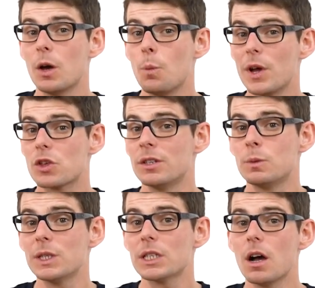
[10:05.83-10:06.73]
at which a
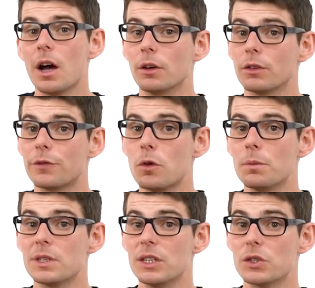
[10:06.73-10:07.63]
zwitter ion
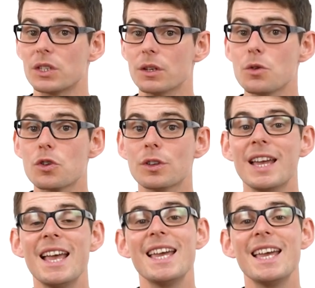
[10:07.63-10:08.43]
forms in solution